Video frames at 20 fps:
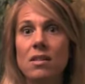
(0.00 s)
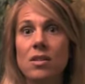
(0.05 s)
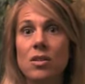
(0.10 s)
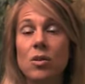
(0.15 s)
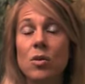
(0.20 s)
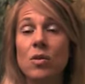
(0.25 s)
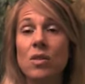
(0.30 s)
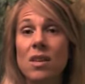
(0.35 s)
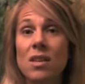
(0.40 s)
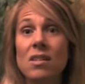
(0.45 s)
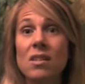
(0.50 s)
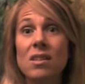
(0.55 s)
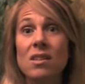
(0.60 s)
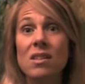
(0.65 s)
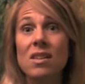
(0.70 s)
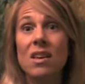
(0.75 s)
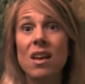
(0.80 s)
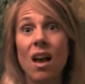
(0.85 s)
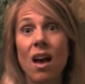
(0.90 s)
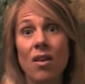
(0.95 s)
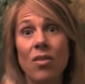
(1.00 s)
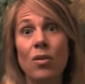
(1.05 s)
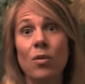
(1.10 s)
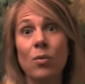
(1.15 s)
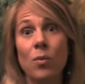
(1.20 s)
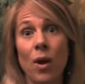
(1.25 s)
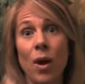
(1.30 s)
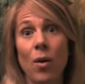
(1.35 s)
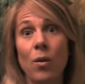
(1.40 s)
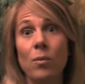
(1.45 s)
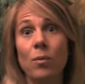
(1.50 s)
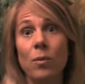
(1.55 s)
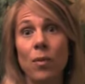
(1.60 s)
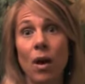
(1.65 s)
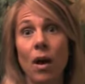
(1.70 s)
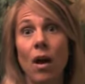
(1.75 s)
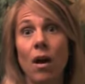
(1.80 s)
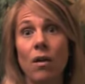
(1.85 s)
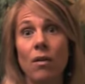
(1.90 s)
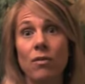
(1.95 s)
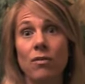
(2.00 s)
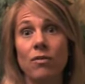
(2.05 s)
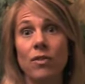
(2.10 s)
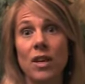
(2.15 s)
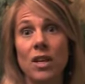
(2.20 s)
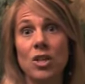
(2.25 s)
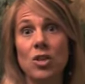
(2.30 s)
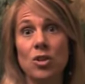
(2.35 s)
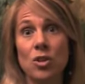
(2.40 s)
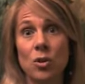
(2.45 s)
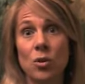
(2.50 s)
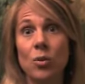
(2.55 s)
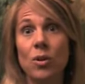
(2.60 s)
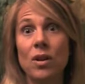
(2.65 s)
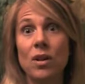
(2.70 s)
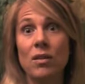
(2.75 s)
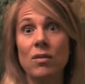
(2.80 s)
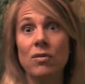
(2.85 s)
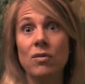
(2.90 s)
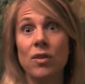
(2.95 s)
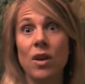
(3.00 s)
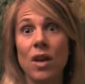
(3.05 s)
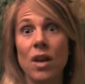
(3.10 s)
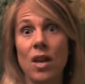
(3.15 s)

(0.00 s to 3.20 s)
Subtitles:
So this is the other realm of intuitive